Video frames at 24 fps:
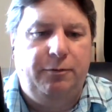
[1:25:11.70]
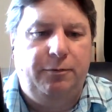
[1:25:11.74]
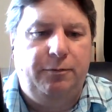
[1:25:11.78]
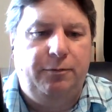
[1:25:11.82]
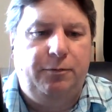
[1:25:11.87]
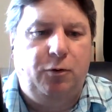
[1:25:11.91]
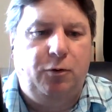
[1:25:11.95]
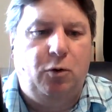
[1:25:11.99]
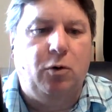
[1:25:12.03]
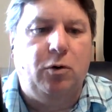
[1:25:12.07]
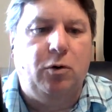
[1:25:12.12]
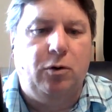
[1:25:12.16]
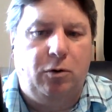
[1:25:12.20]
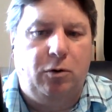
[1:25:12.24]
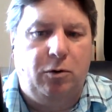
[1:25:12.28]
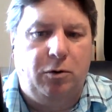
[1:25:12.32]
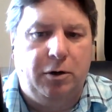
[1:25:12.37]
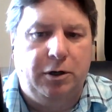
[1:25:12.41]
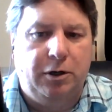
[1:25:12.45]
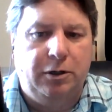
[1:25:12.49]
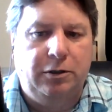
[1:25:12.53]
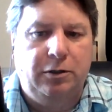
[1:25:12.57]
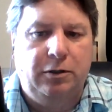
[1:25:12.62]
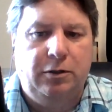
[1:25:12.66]

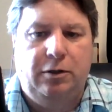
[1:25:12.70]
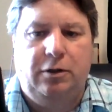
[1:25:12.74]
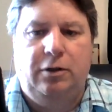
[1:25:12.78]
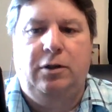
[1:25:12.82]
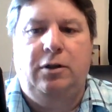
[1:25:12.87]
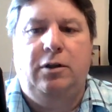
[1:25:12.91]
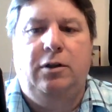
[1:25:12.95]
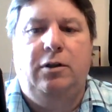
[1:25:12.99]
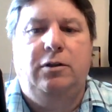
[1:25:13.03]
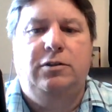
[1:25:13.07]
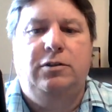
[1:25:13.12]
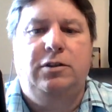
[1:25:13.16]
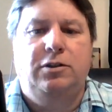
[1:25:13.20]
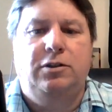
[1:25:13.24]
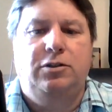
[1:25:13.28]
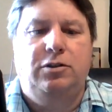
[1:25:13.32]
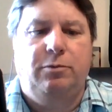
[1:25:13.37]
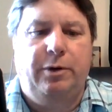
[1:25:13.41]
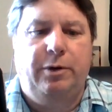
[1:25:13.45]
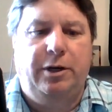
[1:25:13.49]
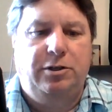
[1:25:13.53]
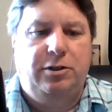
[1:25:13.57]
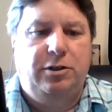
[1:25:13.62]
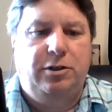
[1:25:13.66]
forlorn
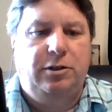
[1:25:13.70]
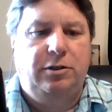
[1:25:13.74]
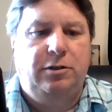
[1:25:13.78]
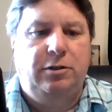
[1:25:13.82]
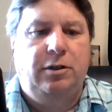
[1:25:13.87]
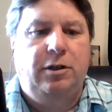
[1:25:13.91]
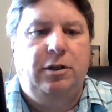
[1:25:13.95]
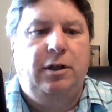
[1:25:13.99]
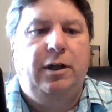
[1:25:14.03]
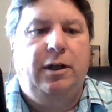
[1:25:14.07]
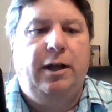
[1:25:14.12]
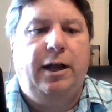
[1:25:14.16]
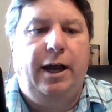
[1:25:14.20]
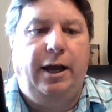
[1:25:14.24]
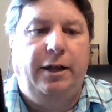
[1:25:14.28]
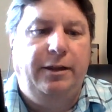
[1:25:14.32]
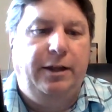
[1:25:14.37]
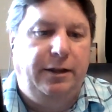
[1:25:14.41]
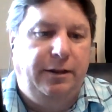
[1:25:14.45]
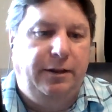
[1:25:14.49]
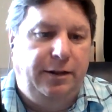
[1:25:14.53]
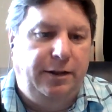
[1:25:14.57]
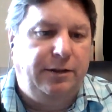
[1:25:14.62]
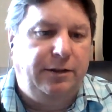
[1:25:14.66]
situation, and
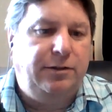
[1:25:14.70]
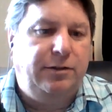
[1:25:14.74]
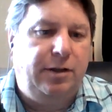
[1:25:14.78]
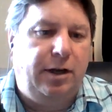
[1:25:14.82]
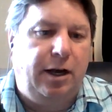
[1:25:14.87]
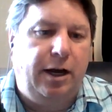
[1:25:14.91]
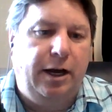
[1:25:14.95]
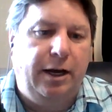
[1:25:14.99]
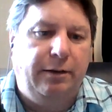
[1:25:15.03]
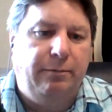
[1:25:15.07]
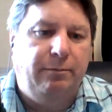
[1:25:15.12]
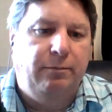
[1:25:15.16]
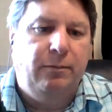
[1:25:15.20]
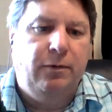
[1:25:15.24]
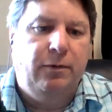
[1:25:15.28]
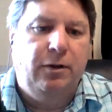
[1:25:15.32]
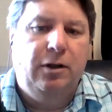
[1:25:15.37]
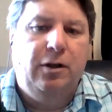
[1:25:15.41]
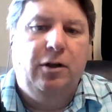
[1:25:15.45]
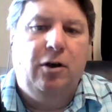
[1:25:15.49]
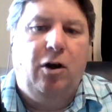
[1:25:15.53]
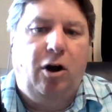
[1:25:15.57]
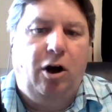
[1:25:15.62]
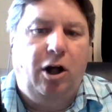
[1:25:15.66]
then this time,
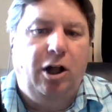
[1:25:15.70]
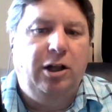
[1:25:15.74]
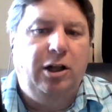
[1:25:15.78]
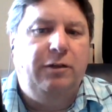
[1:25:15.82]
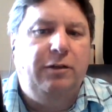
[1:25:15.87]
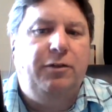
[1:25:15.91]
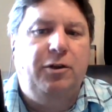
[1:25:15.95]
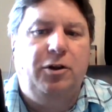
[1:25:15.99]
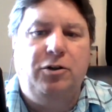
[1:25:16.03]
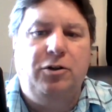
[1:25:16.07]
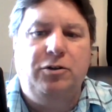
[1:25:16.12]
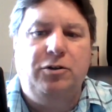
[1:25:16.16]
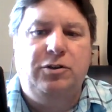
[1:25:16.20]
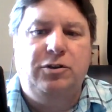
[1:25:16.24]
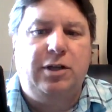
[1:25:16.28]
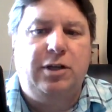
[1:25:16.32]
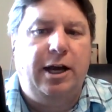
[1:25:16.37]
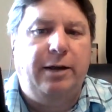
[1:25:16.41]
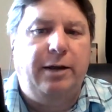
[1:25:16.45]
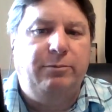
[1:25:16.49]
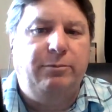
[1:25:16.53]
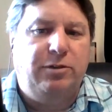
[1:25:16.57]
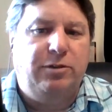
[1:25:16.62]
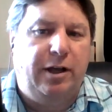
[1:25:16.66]
all of those
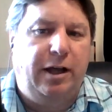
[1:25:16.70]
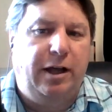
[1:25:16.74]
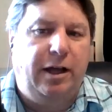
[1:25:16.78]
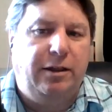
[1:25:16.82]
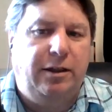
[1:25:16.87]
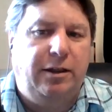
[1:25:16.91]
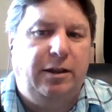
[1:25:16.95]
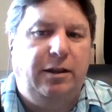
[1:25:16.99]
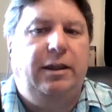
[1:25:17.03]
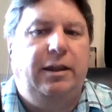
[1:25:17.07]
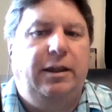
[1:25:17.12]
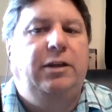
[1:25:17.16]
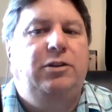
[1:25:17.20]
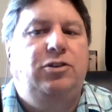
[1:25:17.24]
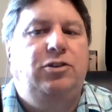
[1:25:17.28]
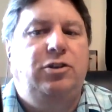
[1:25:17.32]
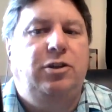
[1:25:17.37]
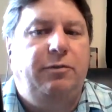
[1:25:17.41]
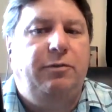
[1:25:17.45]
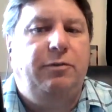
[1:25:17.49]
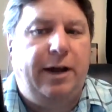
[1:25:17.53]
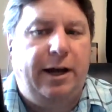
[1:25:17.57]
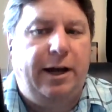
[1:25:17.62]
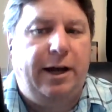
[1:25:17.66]
times they should
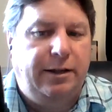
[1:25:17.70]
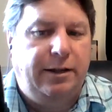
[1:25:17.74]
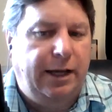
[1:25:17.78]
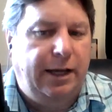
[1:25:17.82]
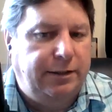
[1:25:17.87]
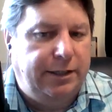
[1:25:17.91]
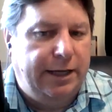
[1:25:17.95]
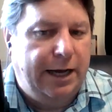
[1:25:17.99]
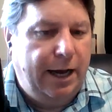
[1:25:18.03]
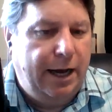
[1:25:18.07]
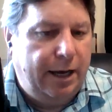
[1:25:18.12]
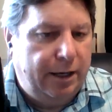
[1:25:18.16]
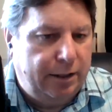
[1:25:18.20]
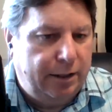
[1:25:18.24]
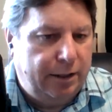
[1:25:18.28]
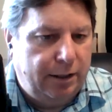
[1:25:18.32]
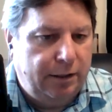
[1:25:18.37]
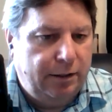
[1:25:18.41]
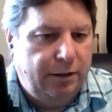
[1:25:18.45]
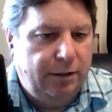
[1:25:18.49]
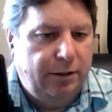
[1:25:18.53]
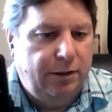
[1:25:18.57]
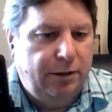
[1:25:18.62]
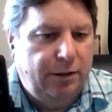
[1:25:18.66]
have had that data
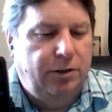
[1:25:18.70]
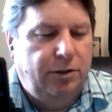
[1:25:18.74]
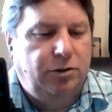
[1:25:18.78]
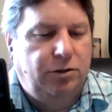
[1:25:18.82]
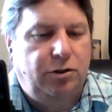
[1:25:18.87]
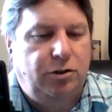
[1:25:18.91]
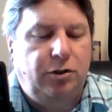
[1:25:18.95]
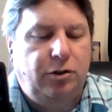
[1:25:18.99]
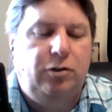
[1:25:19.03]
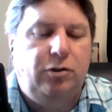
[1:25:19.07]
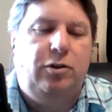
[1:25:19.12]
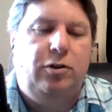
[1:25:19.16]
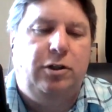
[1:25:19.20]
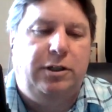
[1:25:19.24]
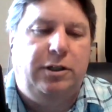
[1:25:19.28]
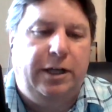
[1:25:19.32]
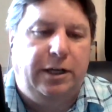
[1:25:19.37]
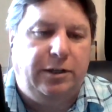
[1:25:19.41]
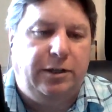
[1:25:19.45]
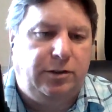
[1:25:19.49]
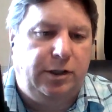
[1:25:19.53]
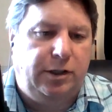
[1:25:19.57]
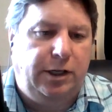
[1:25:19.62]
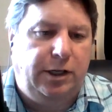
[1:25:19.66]
to the
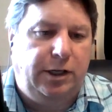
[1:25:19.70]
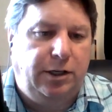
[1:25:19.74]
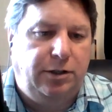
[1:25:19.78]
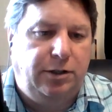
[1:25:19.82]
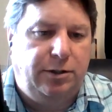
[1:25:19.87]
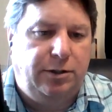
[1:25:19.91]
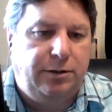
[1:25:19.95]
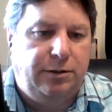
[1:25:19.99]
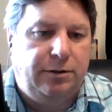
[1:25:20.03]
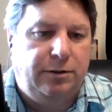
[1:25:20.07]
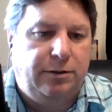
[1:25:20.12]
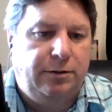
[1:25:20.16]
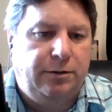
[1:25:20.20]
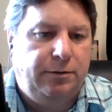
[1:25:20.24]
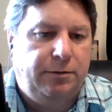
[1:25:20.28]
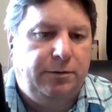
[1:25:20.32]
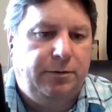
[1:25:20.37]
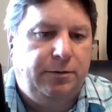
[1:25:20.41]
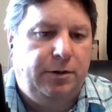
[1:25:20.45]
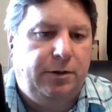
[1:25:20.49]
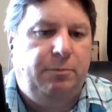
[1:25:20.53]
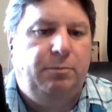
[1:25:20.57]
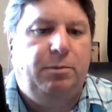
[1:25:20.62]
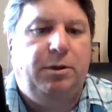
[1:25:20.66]
destination,
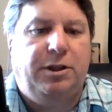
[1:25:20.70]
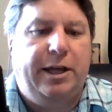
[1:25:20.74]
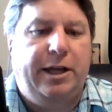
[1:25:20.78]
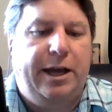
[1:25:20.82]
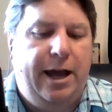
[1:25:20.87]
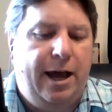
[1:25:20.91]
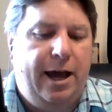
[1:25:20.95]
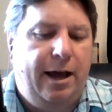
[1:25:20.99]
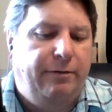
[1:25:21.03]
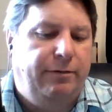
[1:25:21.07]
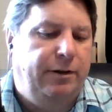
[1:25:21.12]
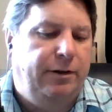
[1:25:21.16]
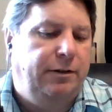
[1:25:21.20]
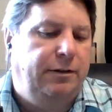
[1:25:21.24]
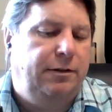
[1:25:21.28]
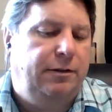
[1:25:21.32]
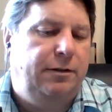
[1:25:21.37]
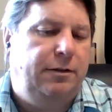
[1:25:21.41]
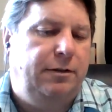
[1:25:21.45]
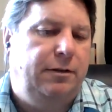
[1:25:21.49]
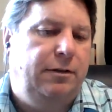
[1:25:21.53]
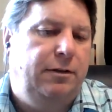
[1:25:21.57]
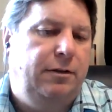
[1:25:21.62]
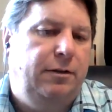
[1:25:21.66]
but they haven't.
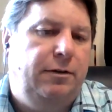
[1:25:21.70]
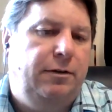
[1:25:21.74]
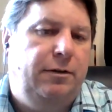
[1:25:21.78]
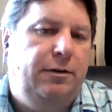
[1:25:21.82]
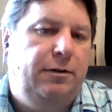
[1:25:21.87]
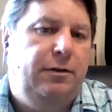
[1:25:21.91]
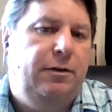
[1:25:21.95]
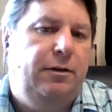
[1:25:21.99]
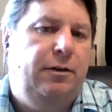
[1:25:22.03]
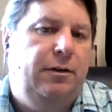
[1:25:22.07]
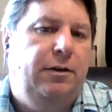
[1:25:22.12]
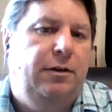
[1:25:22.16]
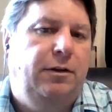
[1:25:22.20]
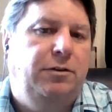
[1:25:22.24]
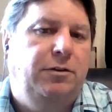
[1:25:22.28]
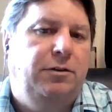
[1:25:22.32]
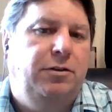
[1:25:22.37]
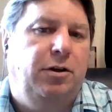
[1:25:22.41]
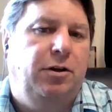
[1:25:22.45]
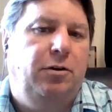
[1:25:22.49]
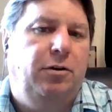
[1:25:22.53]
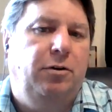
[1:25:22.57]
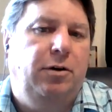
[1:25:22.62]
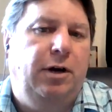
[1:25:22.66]

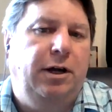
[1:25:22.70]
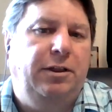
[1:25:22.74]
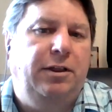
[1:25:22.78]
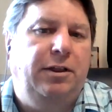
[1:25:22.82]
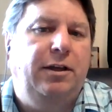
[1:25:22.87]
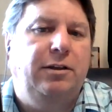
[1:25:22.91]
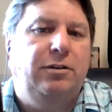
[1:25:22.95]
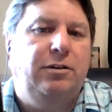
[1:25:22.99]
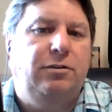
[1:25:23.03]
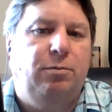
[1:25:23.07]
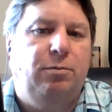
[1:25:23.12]
So I think it's